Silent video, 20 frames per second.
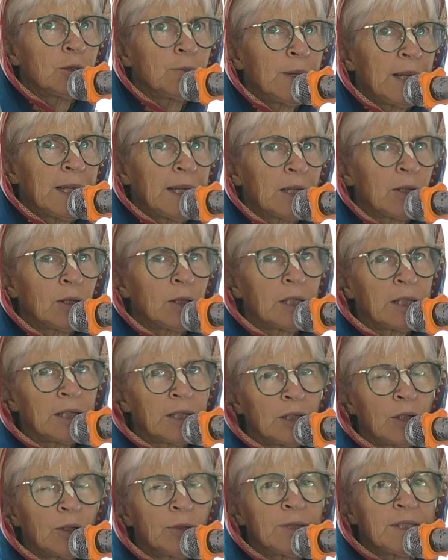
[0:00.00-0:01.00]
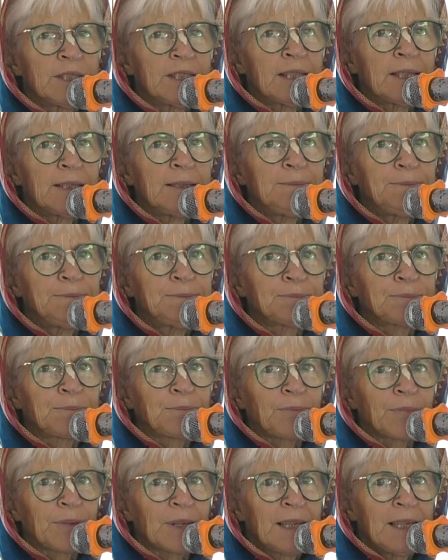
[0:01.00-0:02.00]
Bengal and Orissa.
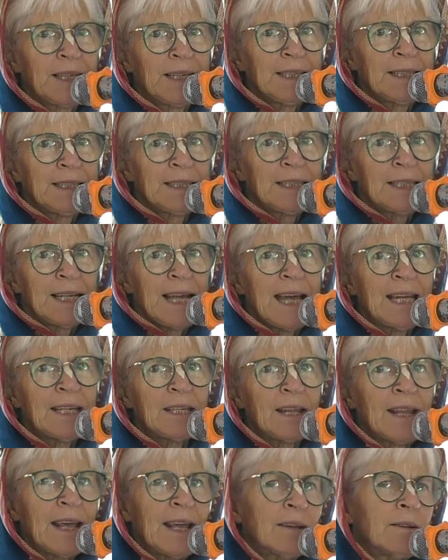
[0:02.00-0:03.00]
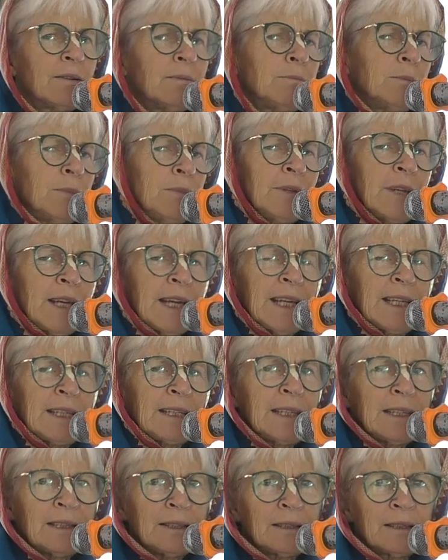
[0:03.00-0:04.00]
And
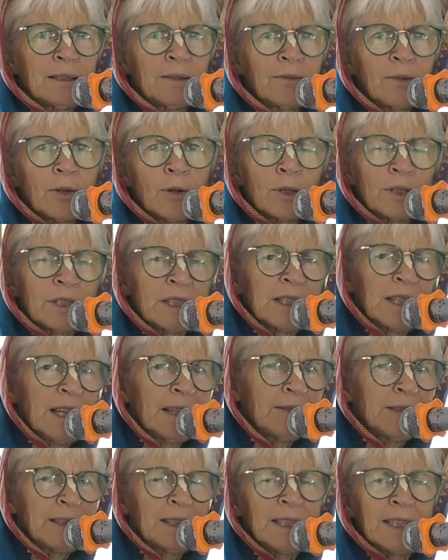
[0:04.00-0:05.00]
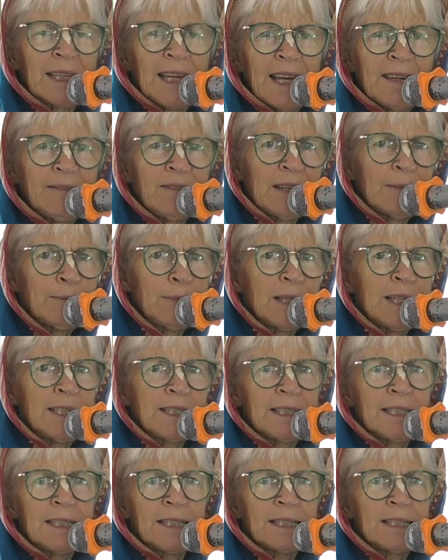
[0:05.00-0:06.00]
they of course lovingly gave their
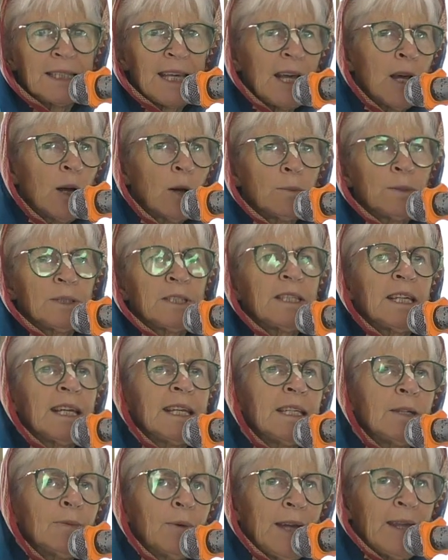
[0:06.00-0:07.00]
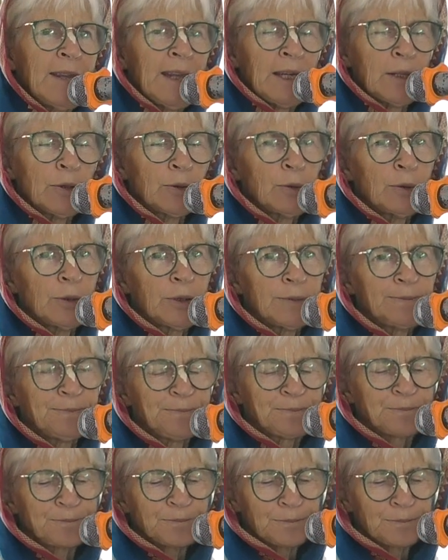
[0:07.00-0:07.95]
blessings, they helped in any way they could.